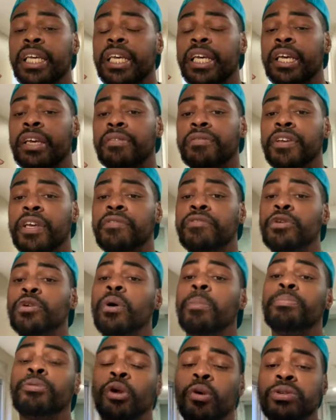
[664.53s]
If you
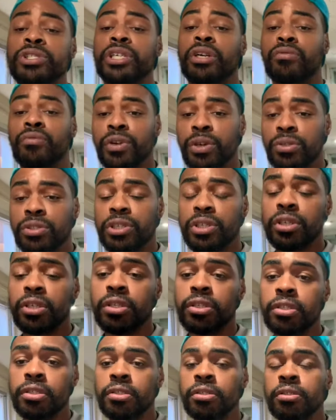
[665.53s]
approach a realtor
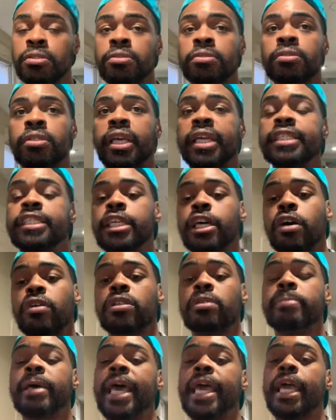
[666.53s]
and tell
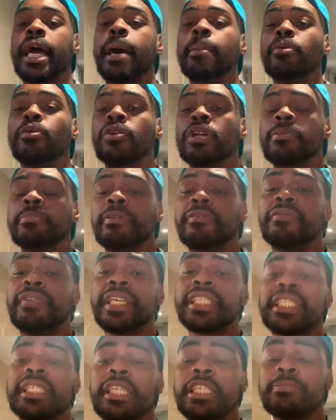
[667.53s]
them, hey, I'm going to be
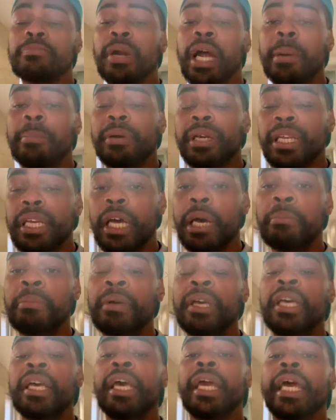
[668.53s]
fixing this property up
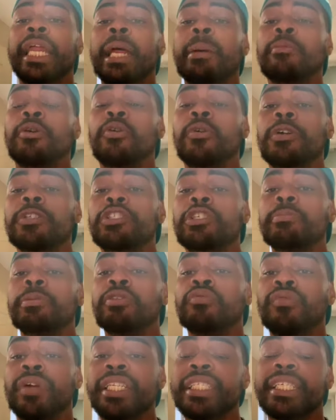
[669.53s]
and I'm going to be
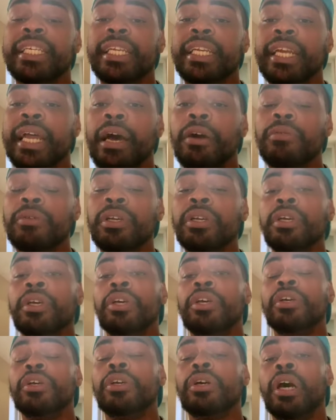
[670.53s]
renting it out,
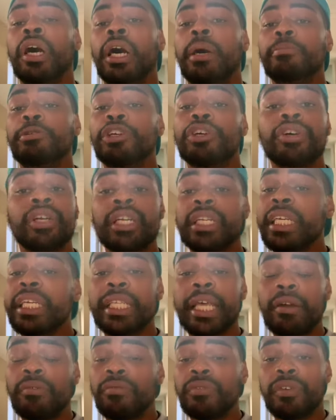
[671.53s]
you're going to need
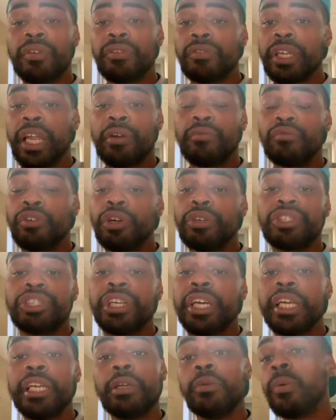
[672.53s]
that realtor
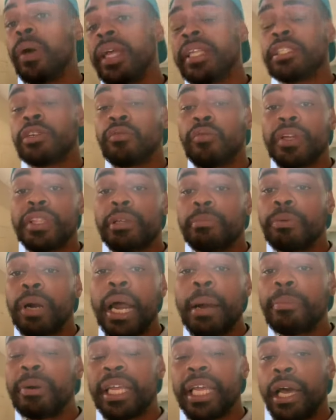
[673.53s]
anyway to rent the
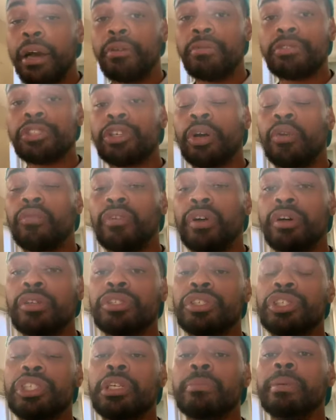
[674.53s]
property out. So a
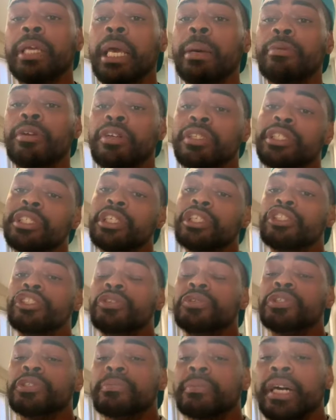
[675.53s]
realtor should be able to send you
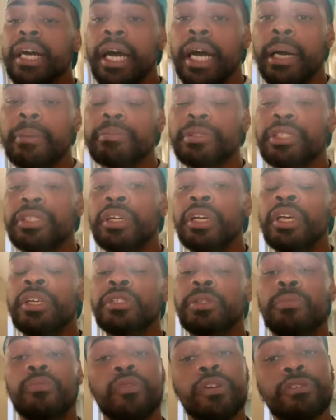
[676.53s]
some comps,
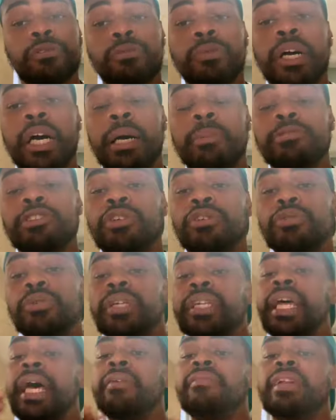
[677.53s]
some rental comps, so you can
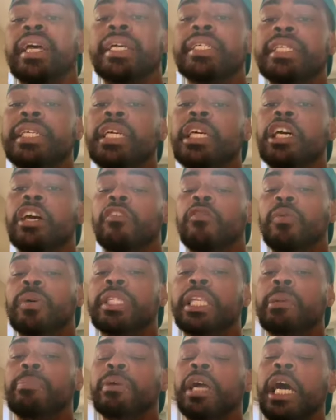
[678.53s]
have an idea of what
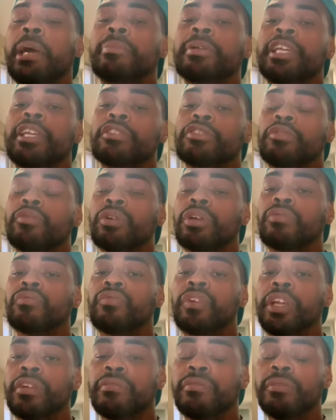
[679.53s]
that property is going to
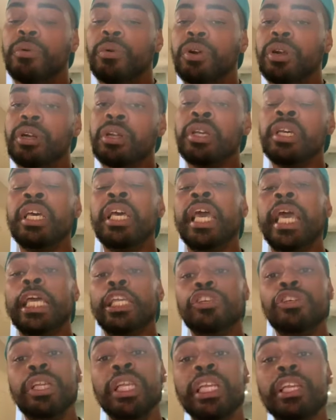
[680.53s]
rent for. And
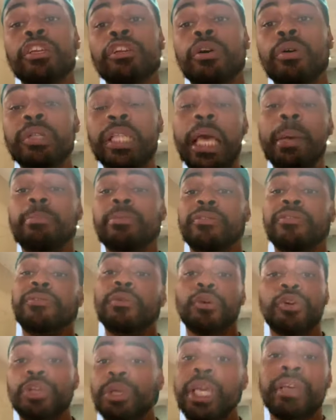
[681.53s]
you need to know that
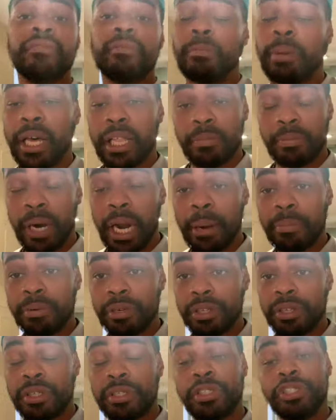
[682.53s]
before you even buy the property.
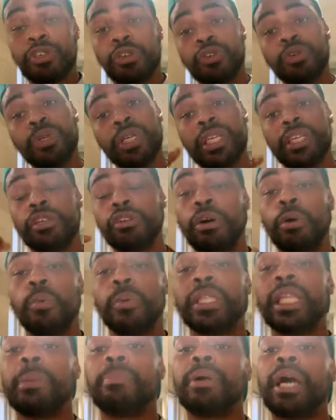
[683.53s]
So you need to know what
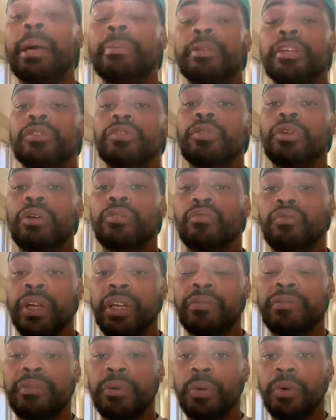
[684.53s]
that property is going to rent
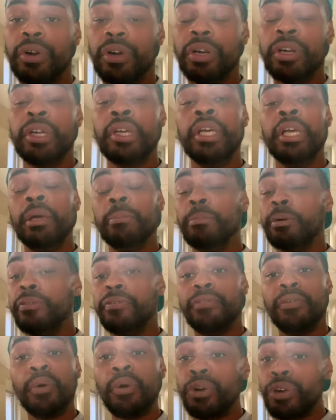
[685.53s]
for
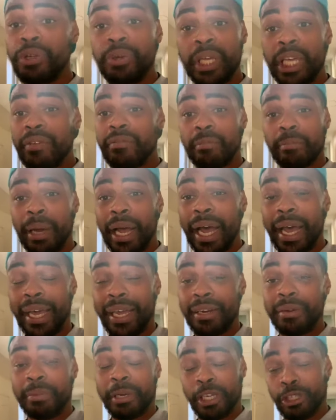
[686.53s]
before you even buy
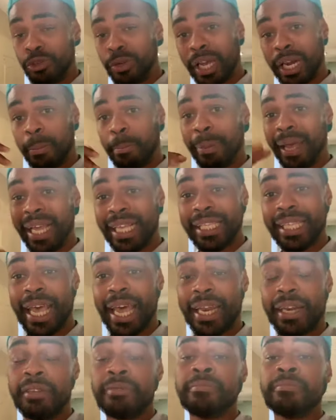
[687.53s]
it, because you got to bake
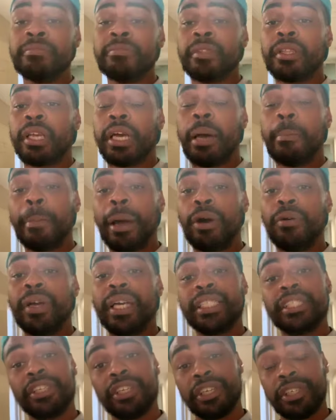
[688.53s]
that amount
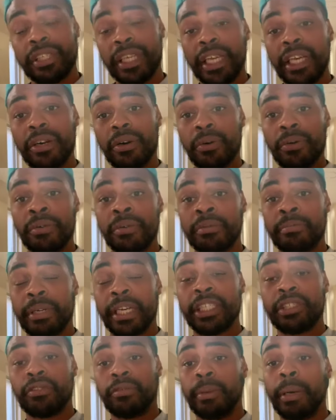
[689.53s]
into your deal.
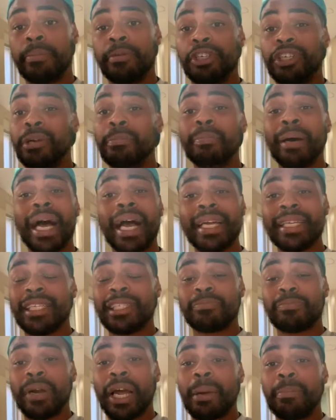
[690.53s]
Because remember, you're buying this
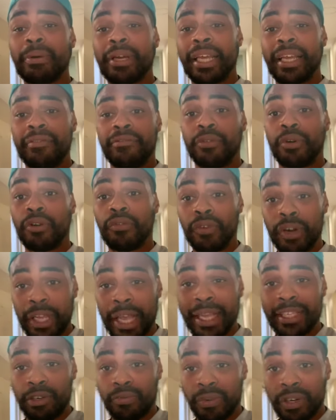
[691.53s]
property
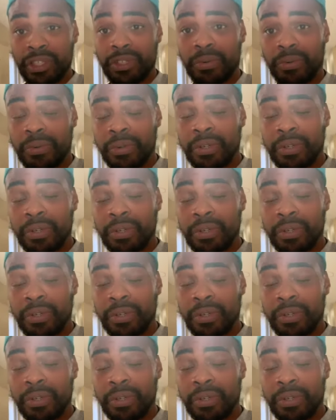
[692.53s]
as a rental.